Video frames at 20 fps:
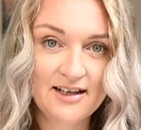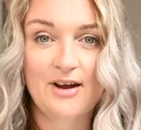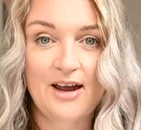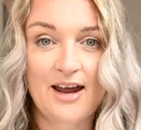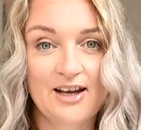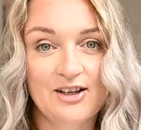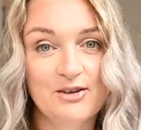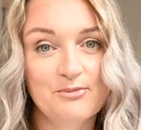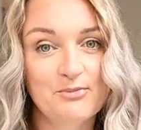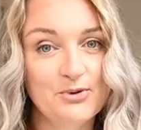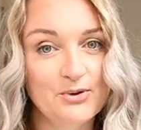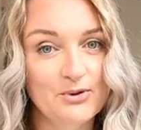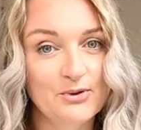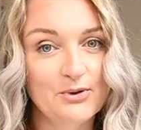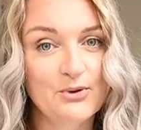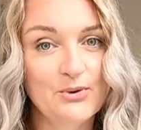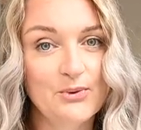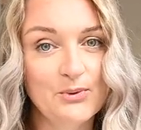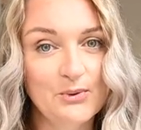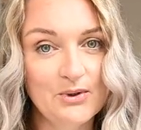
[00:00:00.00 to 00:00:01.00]
and pure
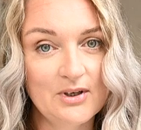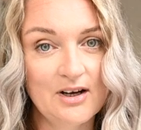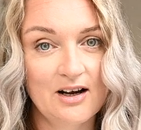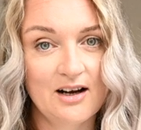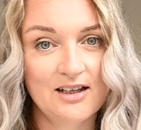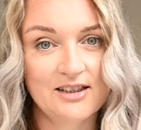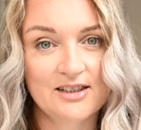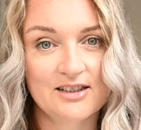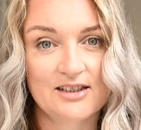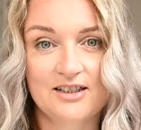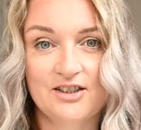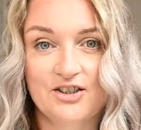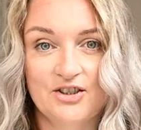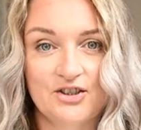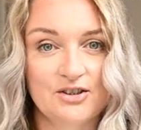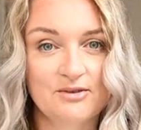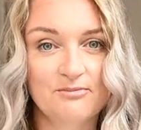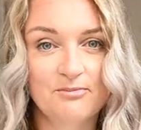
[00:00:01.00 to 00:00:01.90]
cool color, such as